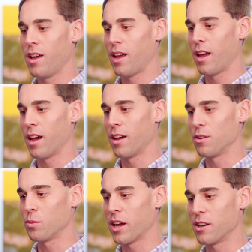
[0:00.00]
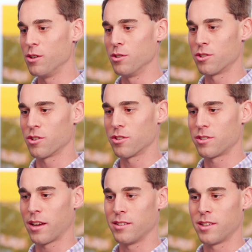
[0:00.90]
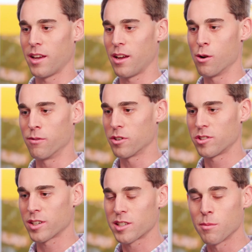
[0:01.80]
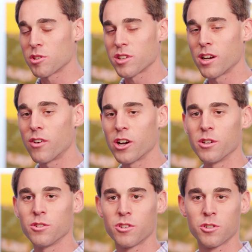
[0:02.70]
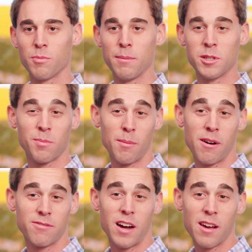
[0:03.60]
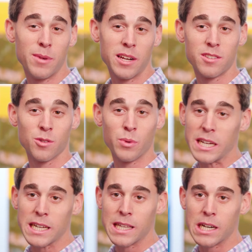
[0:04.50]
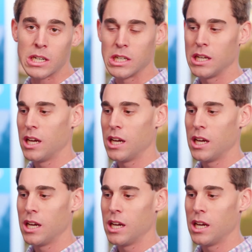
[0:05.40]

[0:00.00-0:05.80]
and we had users, I'd say over 60% of our users maybe spend about 5 minutes a week in there.